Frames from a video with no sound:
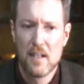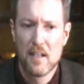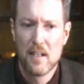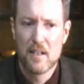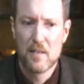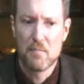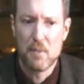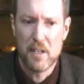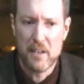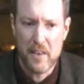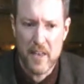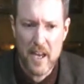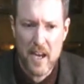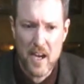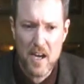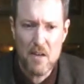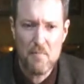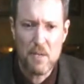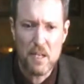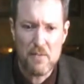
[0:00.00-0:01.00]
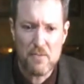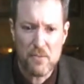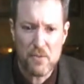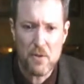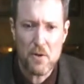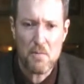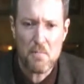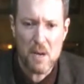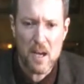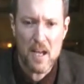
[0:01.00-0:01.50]
But there before
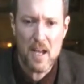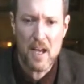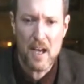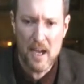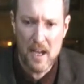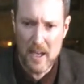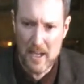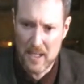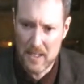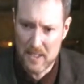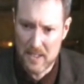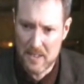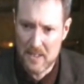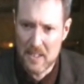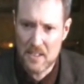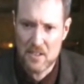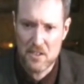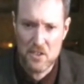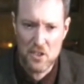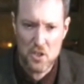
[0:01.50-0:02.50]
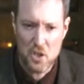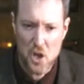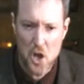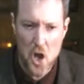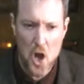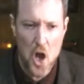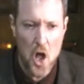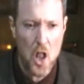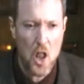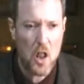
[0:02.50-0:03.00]
my eyes, this
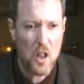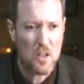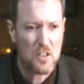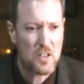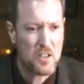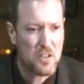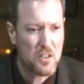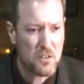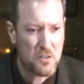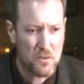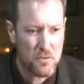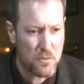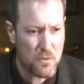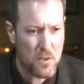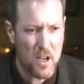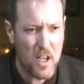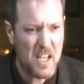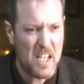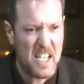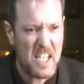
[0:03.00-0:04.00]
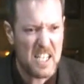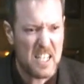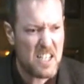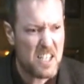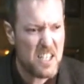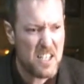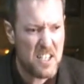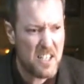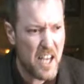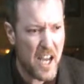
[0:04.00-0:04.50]
tall, scrawny,
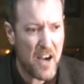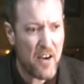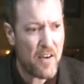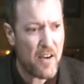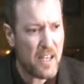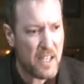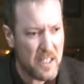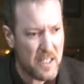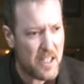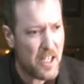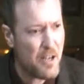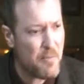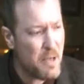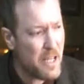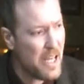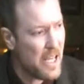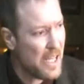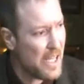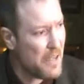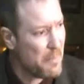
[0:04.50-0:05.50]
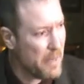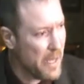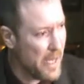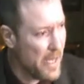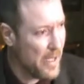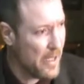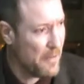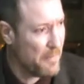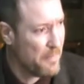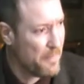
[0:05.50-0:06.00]
scary, intimidating man
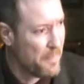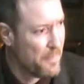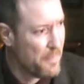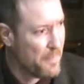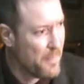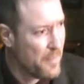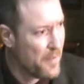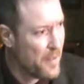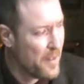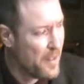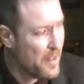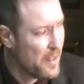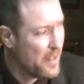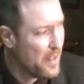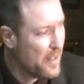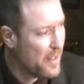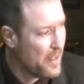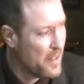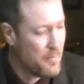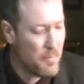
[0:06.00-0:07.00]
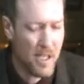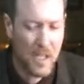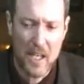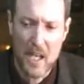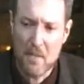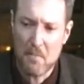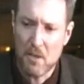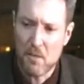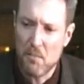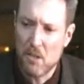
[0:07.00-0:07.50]

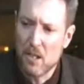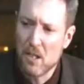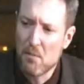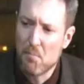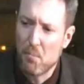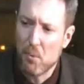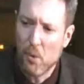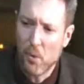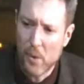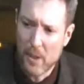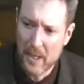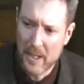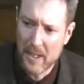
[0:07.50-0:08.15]
became a little boy.